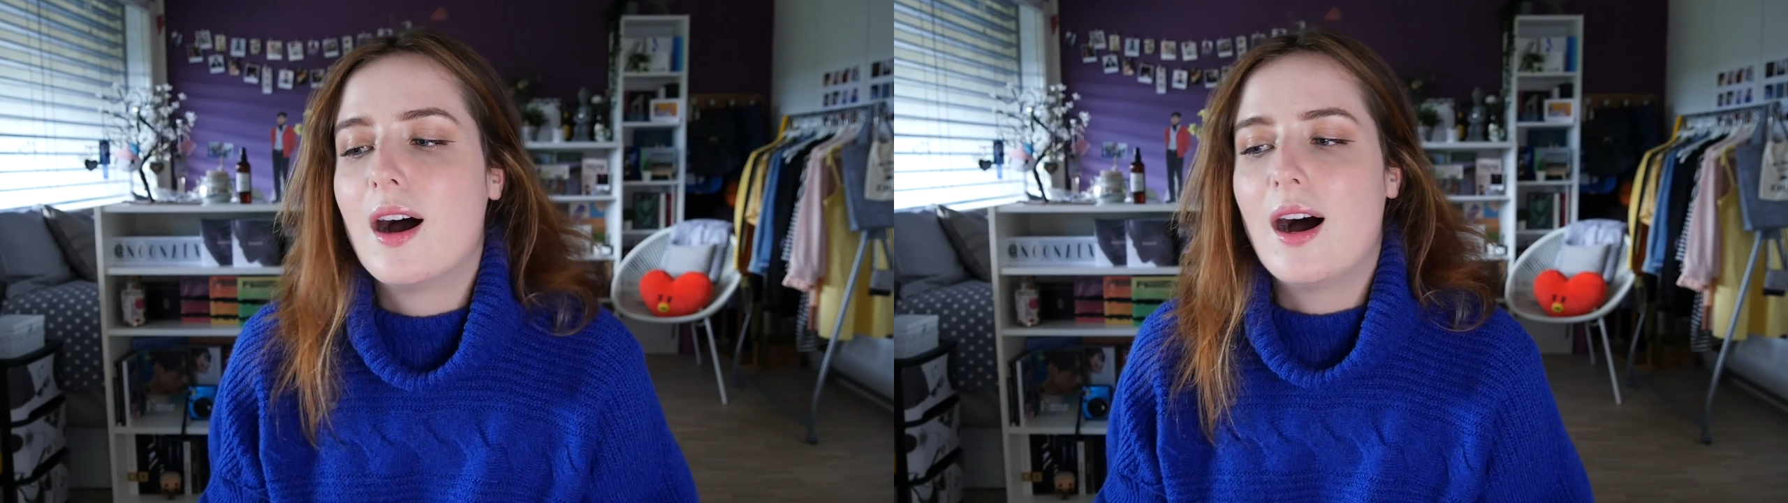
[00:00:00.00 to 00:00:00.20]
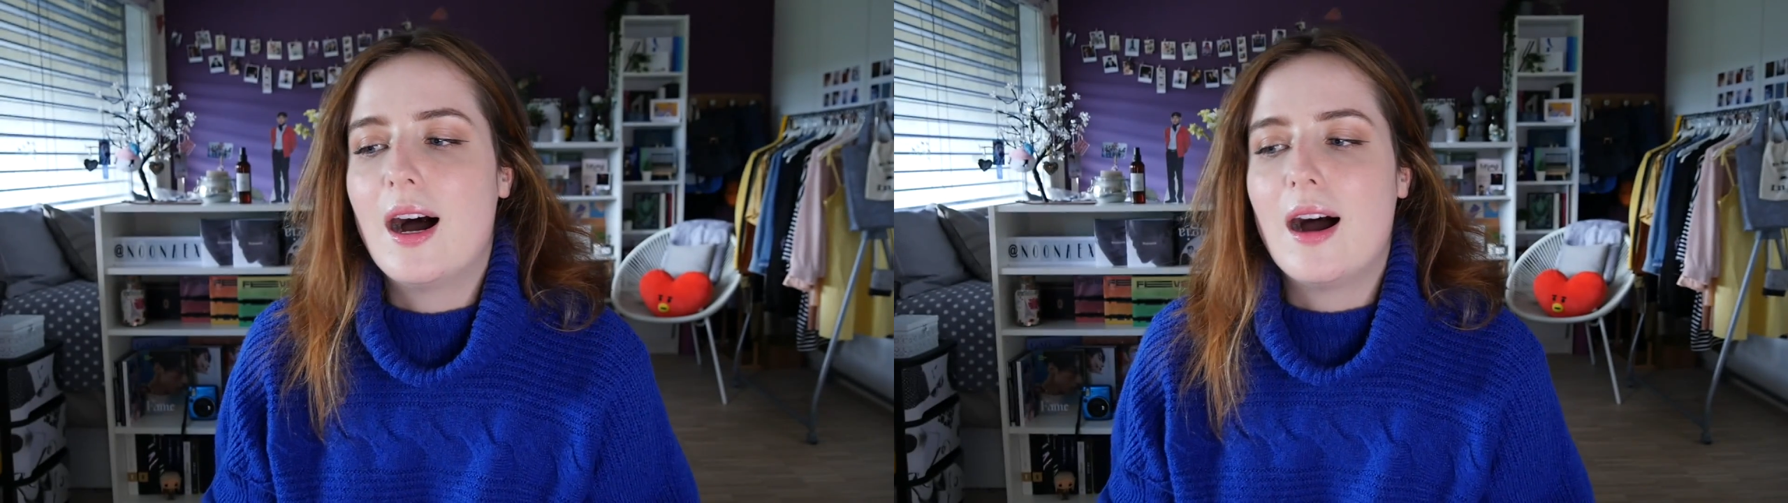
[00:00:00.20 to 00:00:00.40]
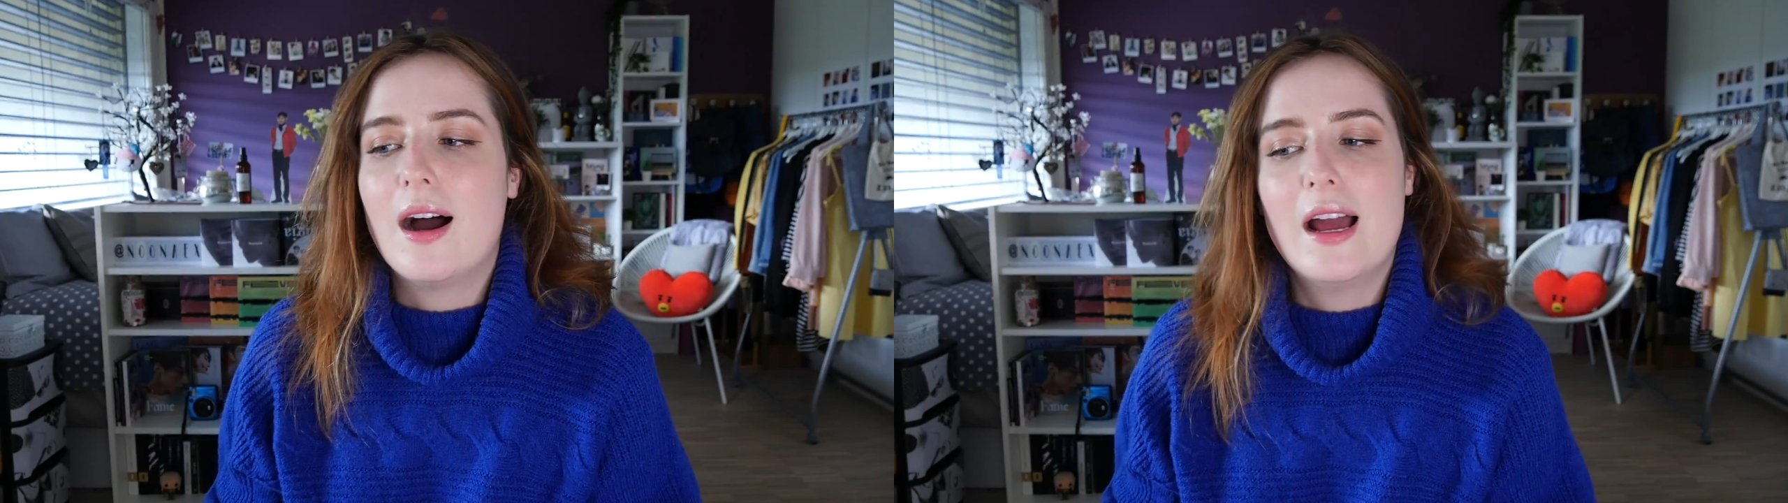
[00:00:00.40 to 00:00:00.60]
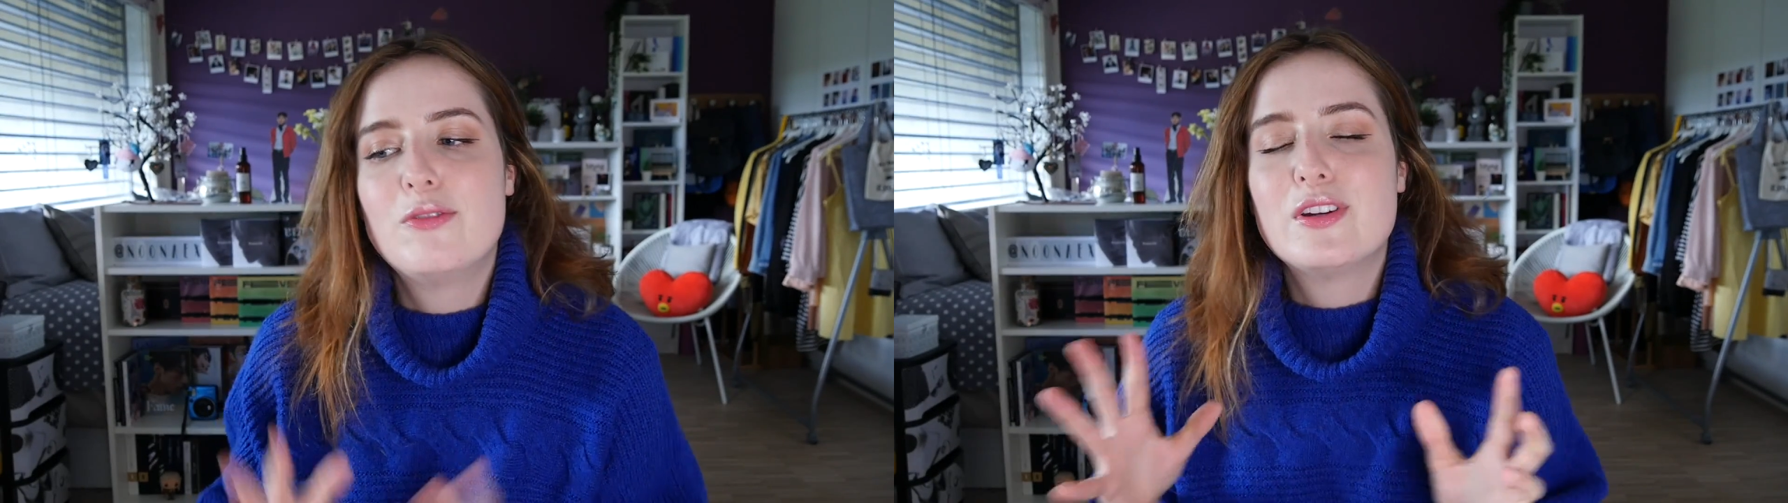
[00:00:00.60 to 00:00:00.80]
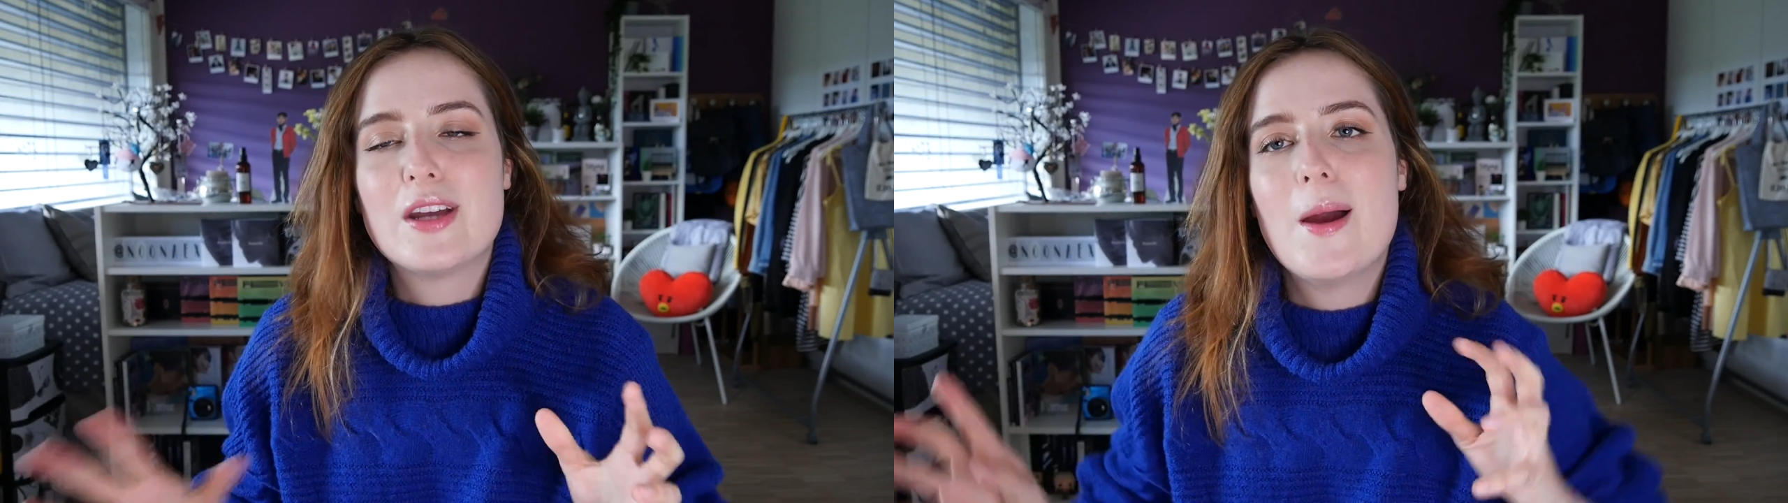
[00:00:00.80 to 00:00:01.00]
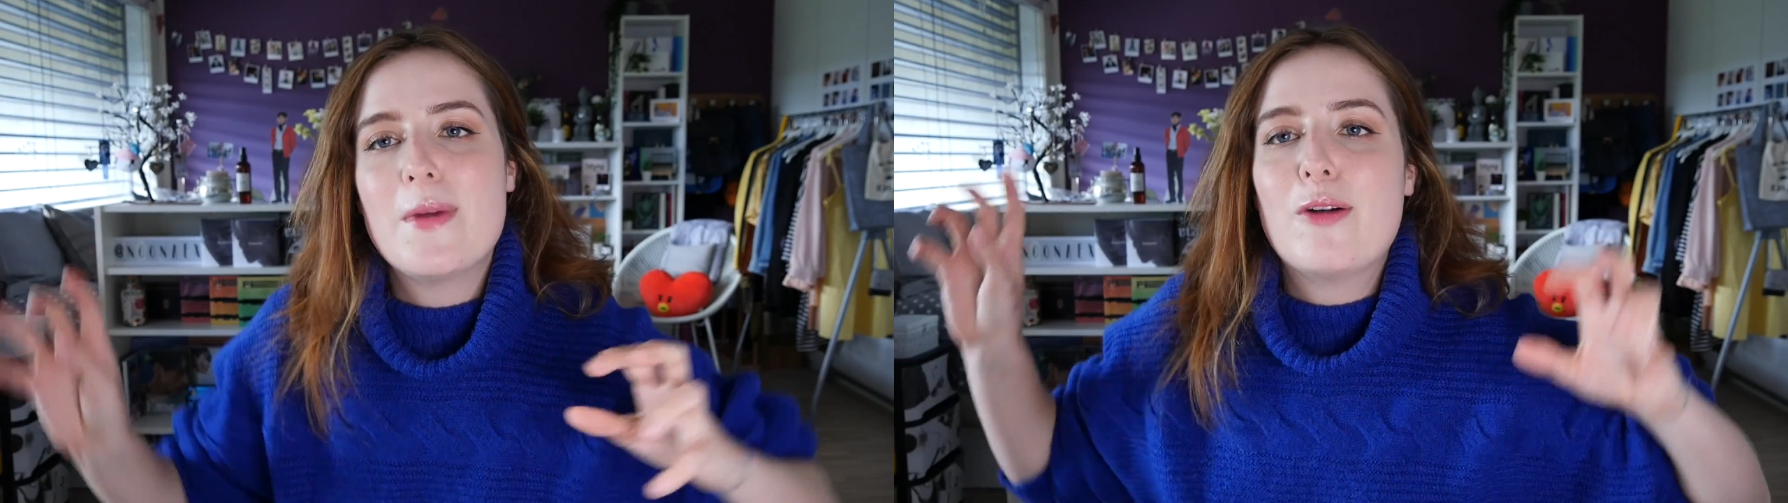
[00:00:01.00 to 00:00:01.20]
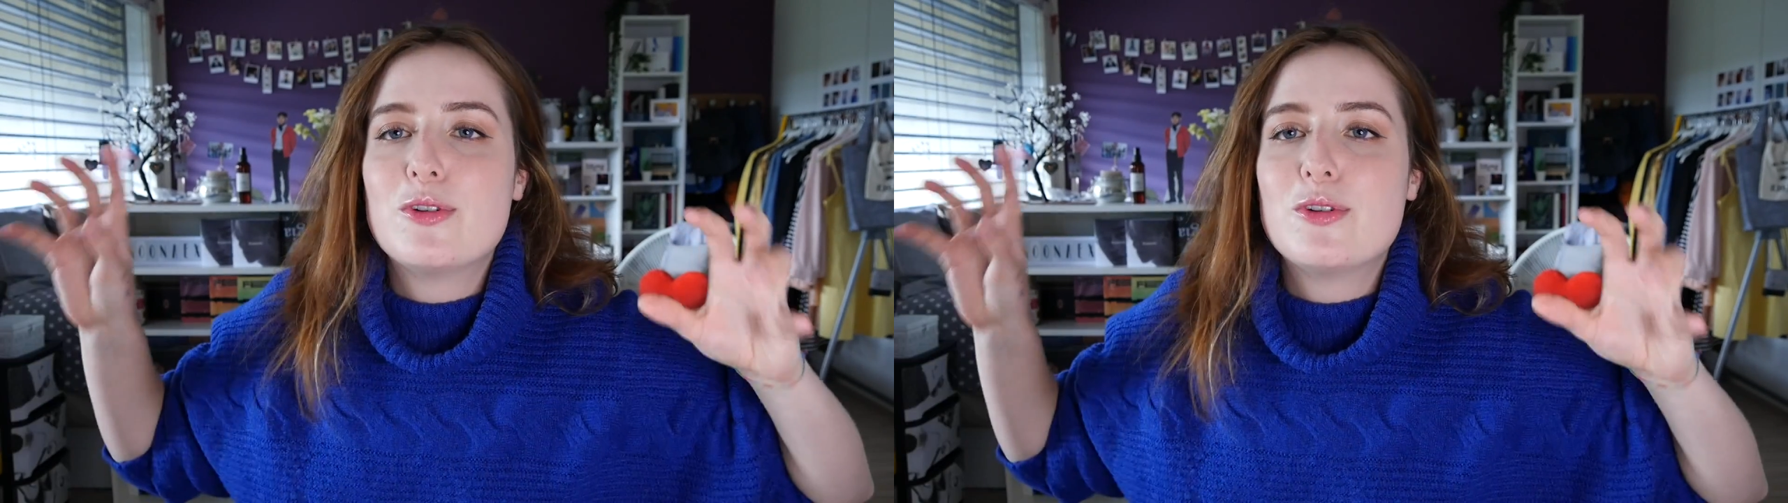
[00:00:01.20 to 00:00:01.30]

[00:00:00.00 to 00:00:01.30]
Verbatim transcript: Uh, every time I